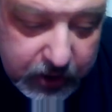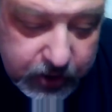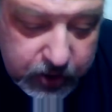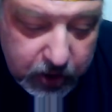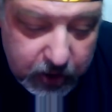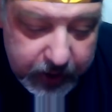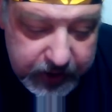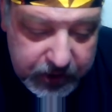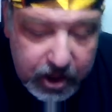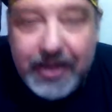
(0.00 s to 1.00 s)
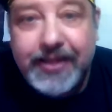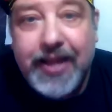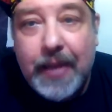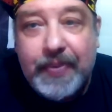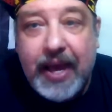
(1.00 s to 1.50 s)
So, and they say you get
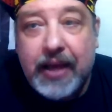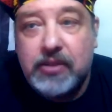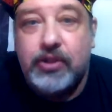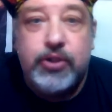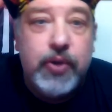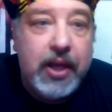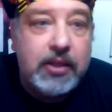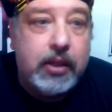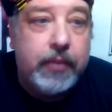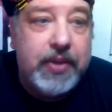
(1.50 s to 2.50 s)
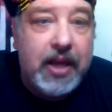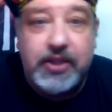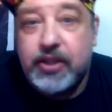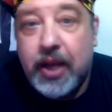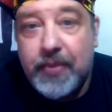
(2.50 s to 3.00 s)
typecast. There's two kinds of
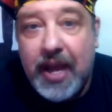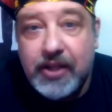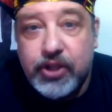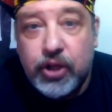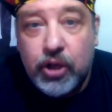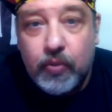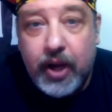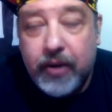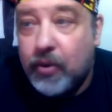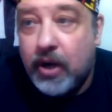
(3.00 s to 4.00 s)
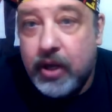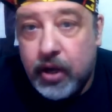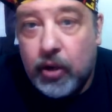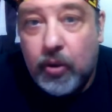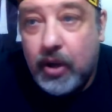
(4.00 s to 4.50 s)
typecast. You typecast in a good way, where,
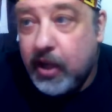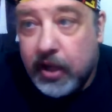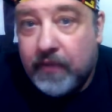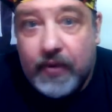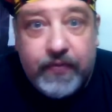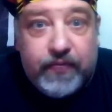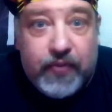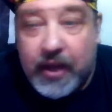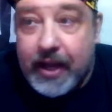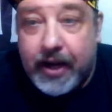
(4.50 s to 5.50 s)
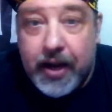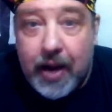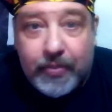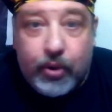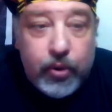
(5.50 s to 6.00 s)
you know, if they got a
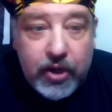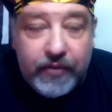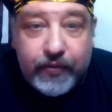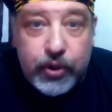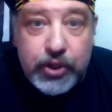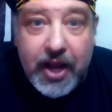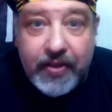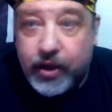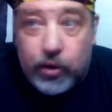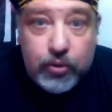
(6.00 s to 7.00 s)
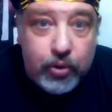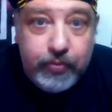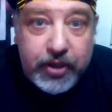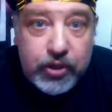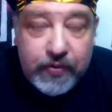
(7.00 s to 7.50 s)
cop role, you're the first guy they go
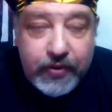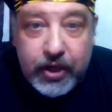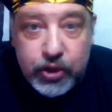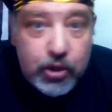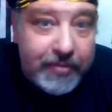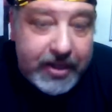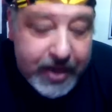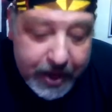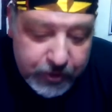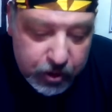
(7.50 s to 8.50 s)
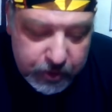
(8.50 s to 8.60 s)
to because you've done it so many times,